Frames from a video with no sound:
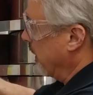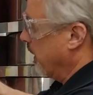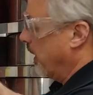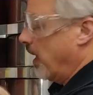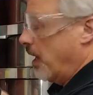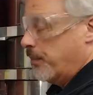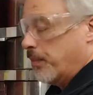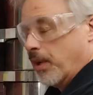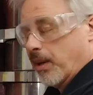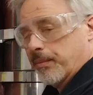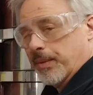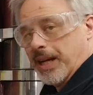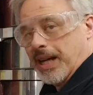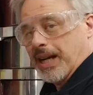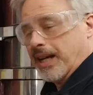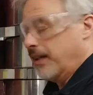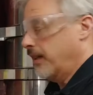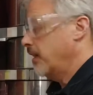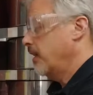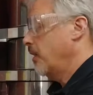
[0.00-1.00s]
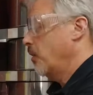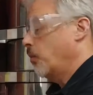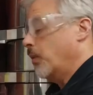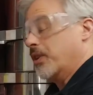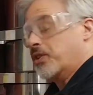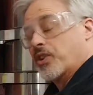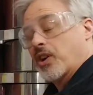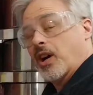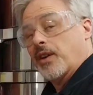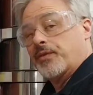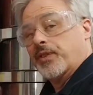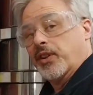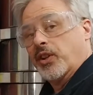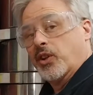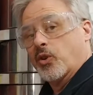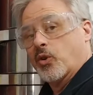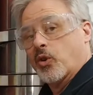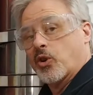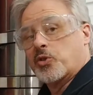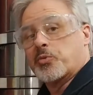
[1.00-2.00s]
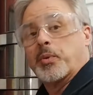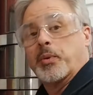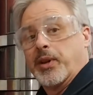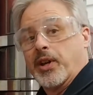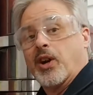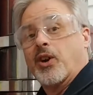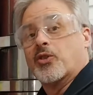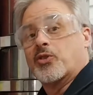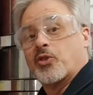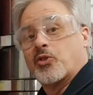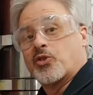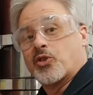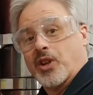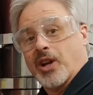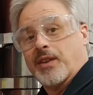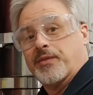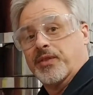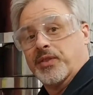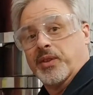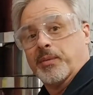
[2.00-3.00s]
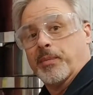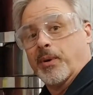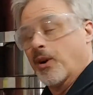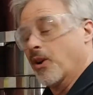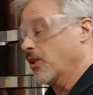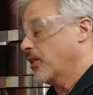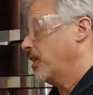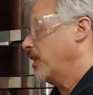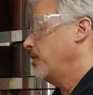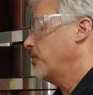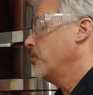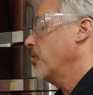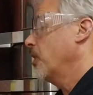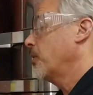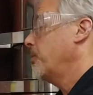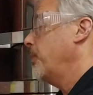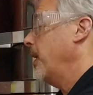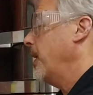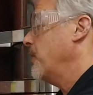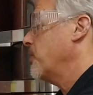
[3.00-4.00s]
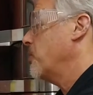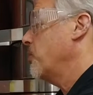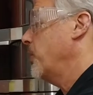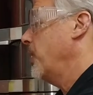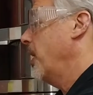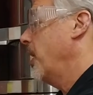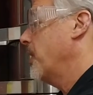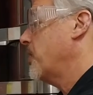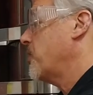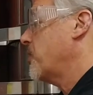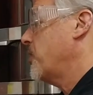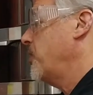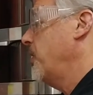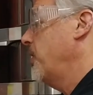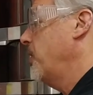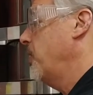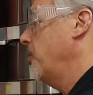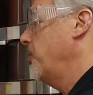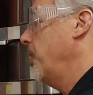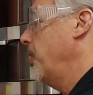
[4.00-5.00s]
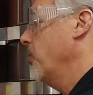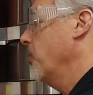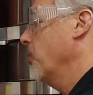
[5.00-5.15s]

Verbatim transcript: Keeping in mind, we softened the orange, but we also softened the burgundy truck paint, so we've got to still be